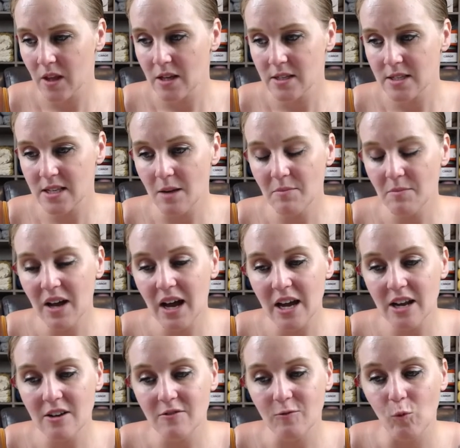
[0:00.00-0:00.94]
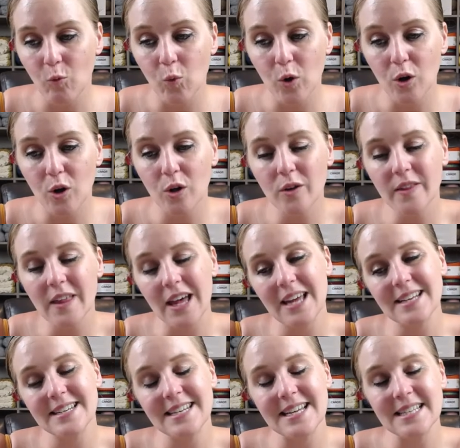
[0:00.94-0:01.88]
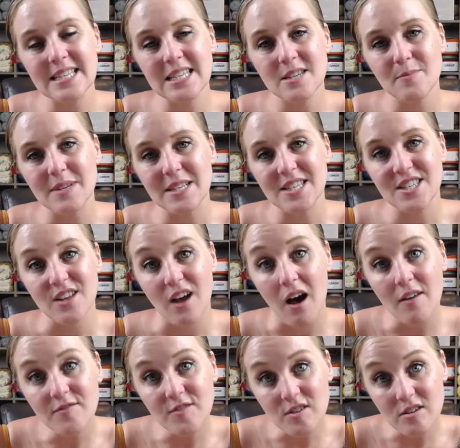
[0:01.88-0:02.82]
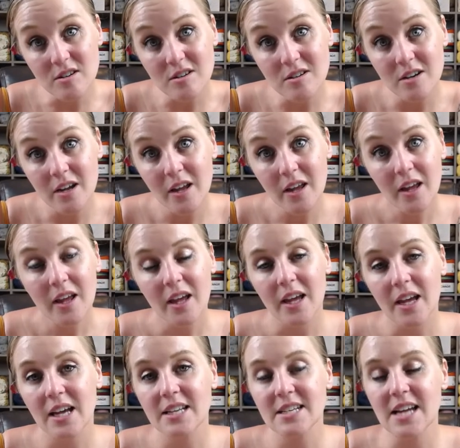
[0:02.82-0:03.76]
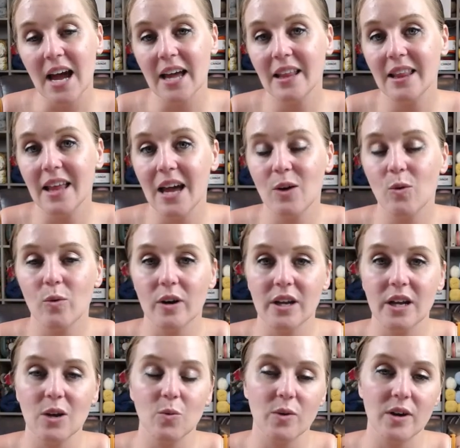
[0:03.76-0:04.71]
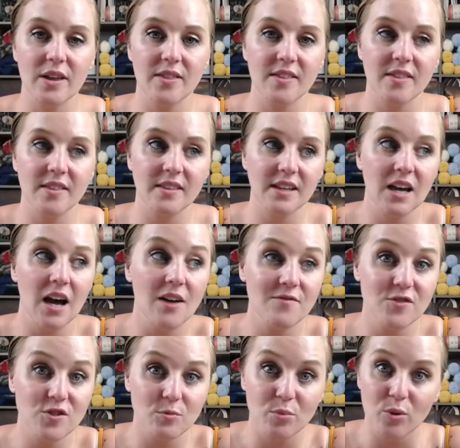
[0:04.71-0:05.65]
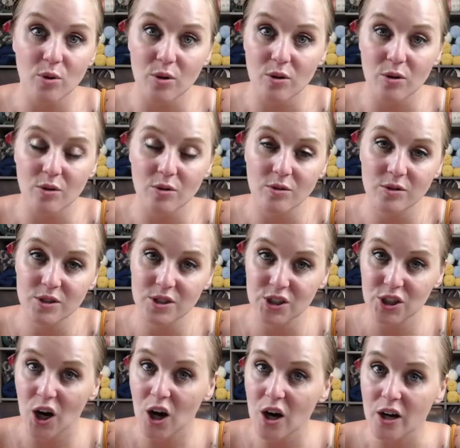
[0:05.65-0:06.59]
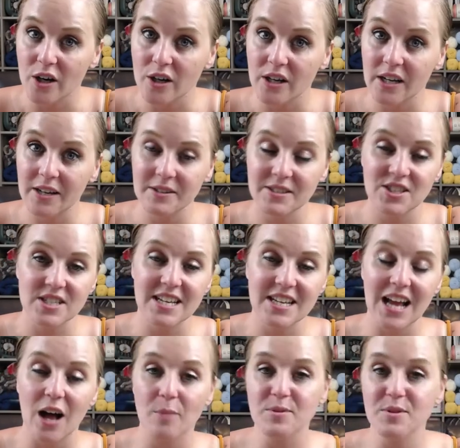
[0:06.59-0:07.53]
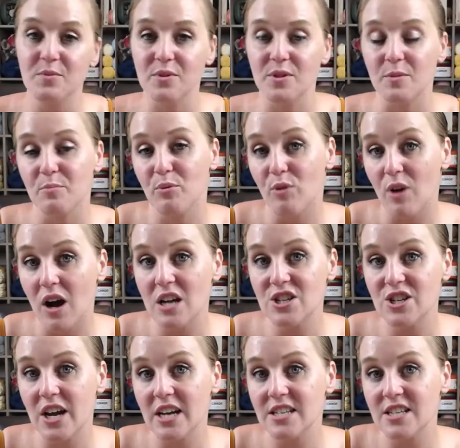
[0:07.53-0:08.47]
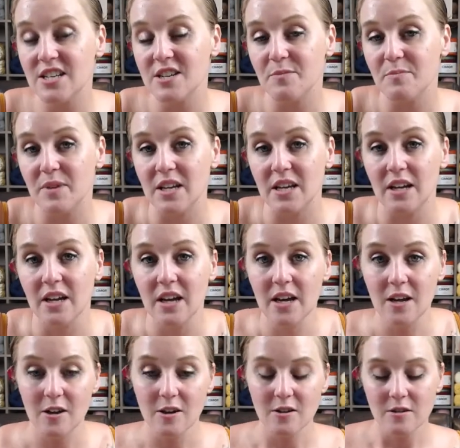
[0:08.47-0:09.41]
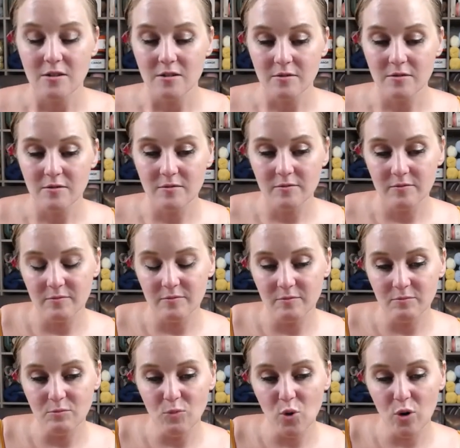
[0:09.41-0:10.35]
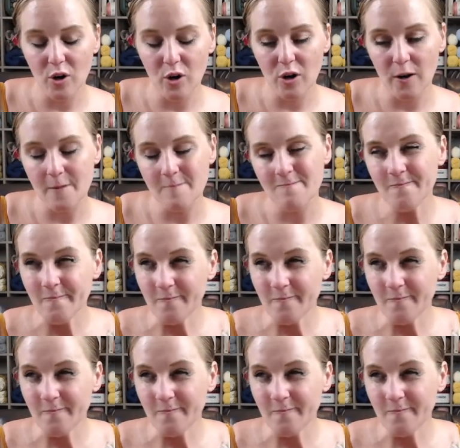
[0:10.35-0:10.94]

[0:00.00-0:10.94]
some kind of wool, that it tends to be softer, and I like working with comfortable yarn. It just helps with the project to be more,